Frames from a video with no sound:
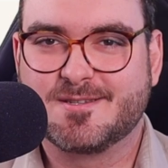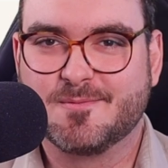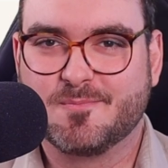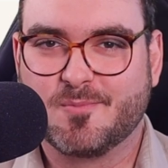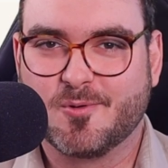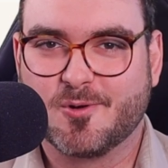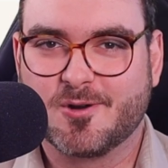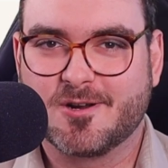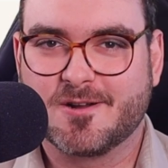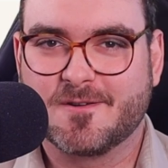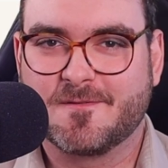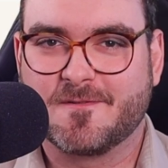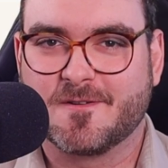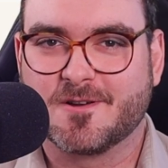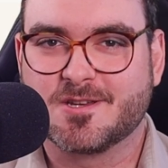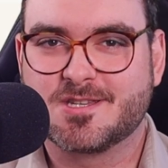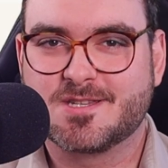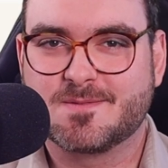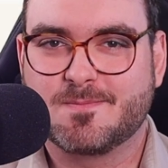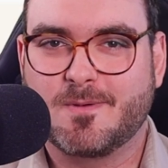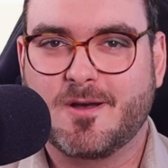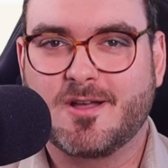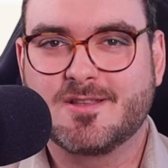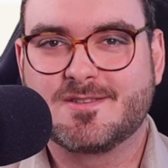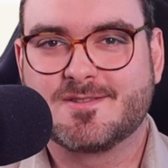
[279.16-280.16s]
to Border for
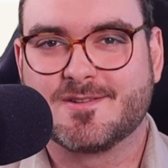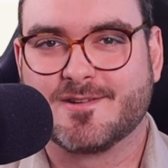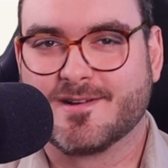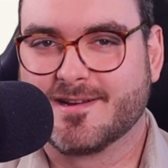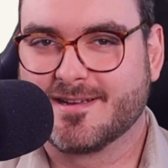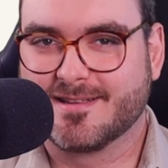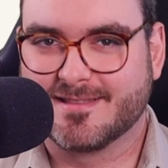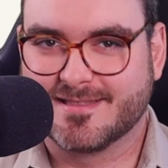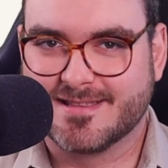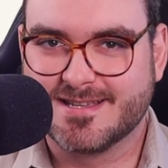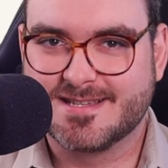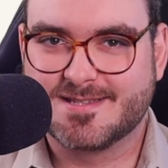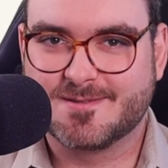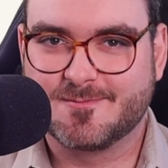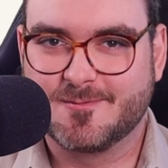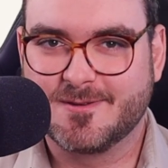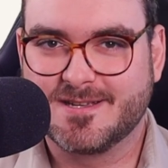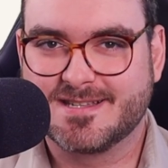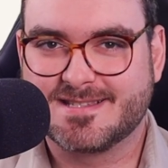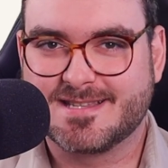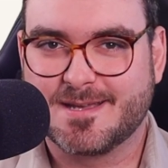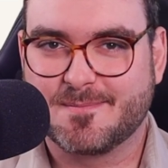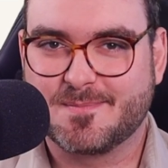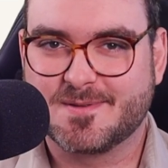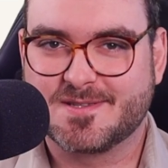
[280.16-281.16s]
sponsoring this
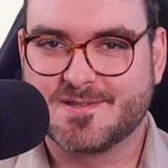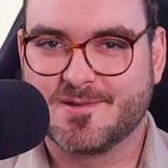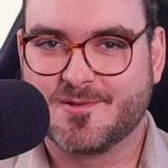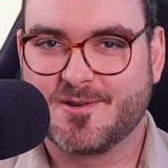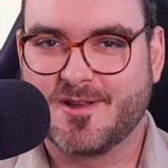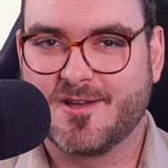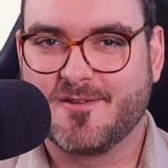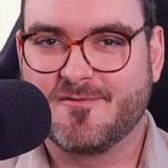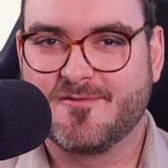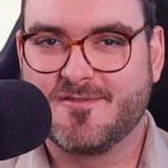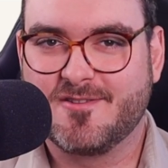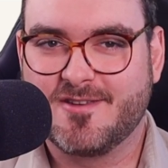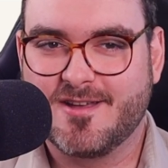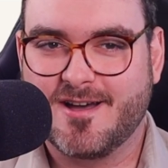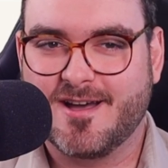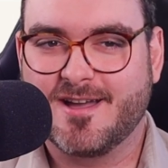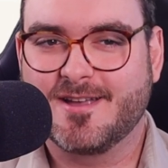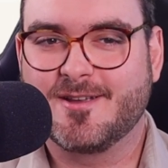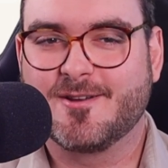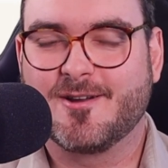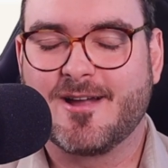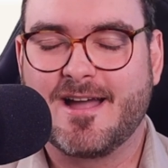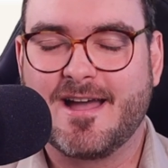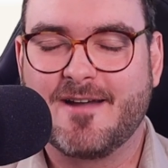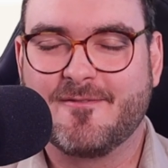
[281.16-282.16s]
week's episode of Not
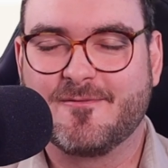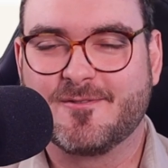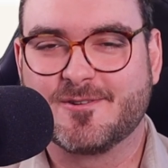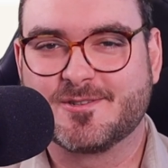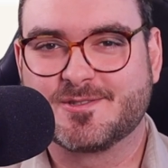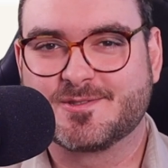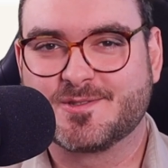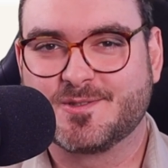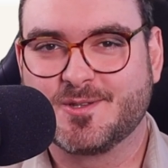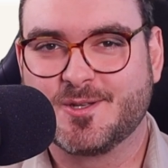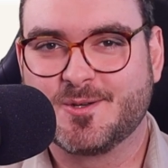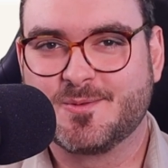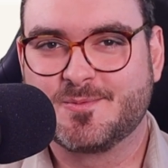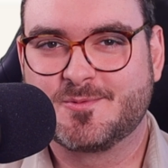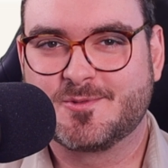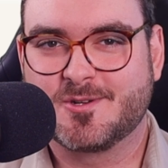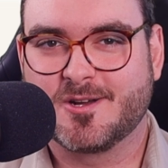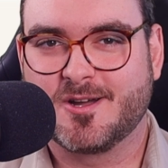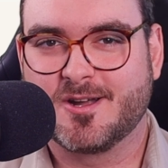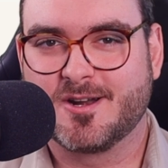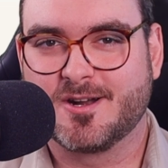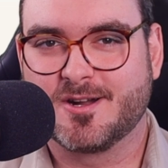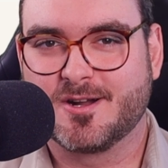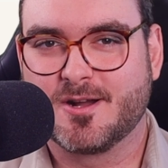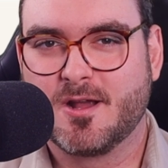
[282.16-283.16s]
Your Average
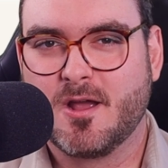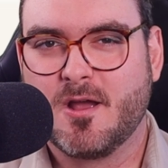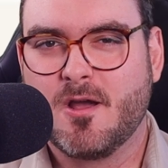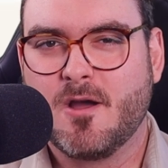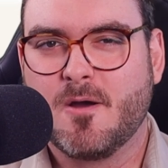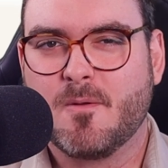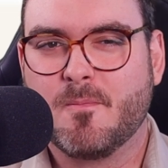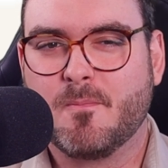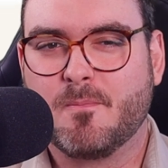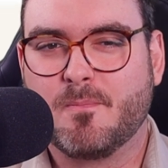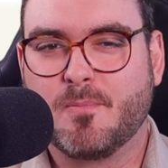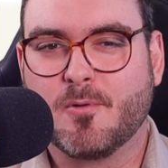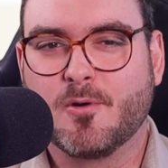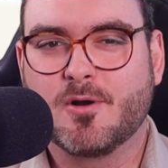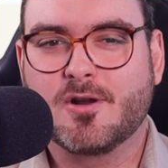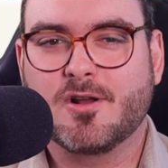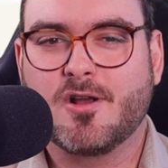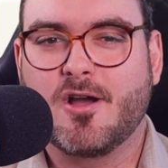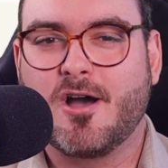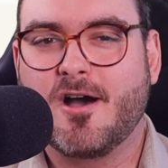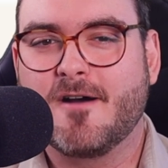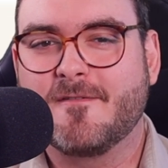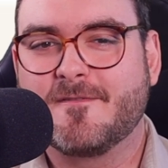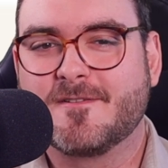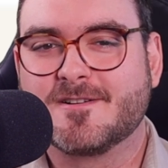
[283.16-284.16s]
Globetrotter.
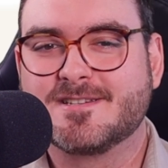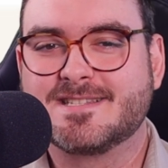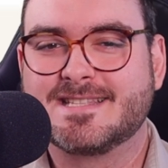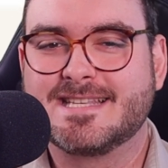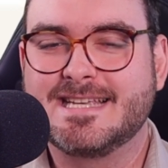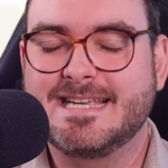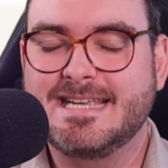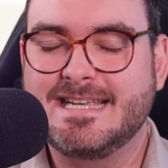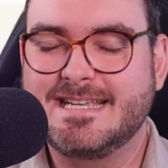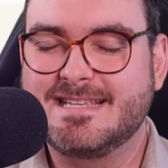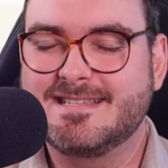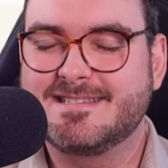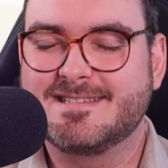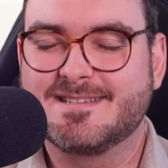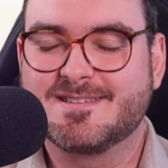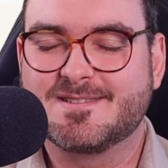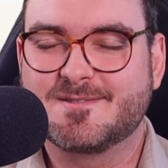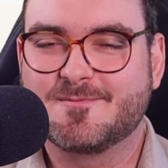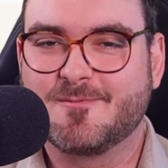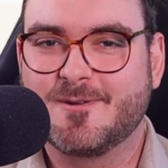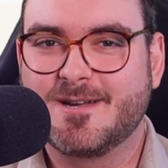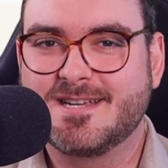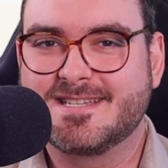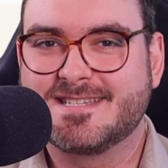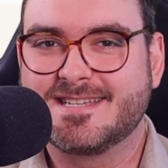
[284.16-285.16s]
Border offers the
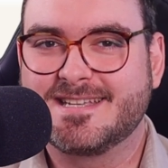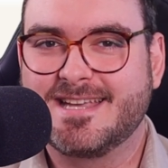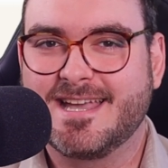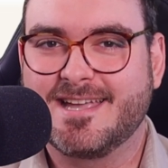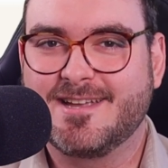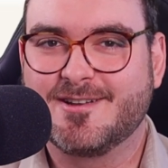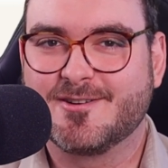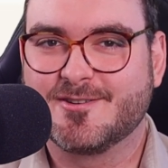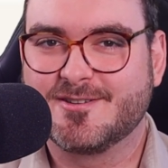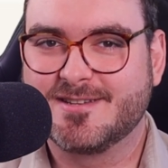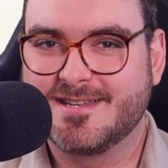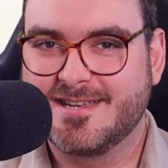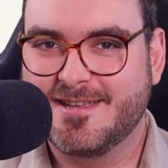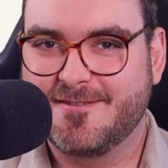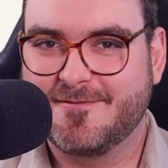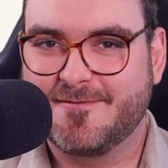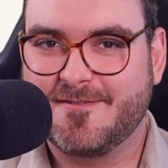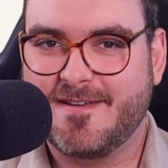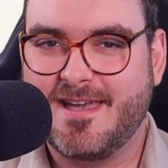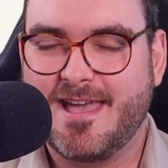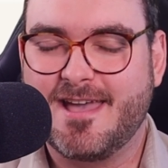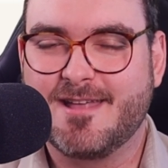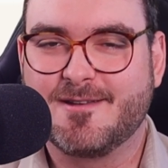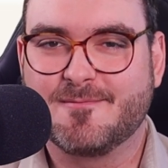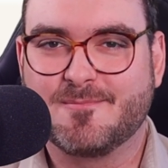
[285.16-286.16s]
easiest way to get your
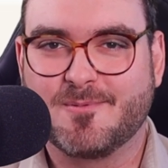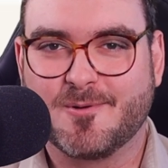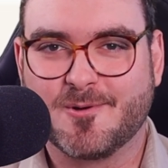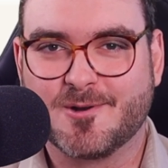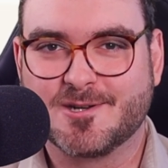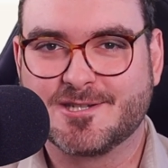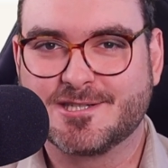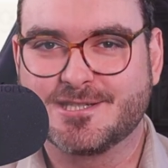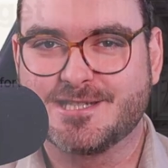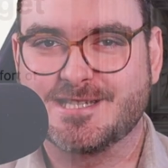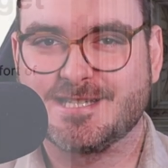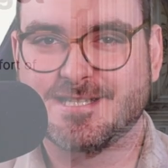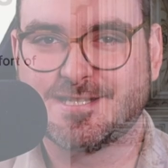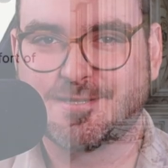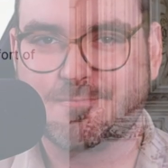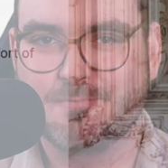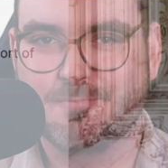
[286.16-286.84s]
NIF and Portuguese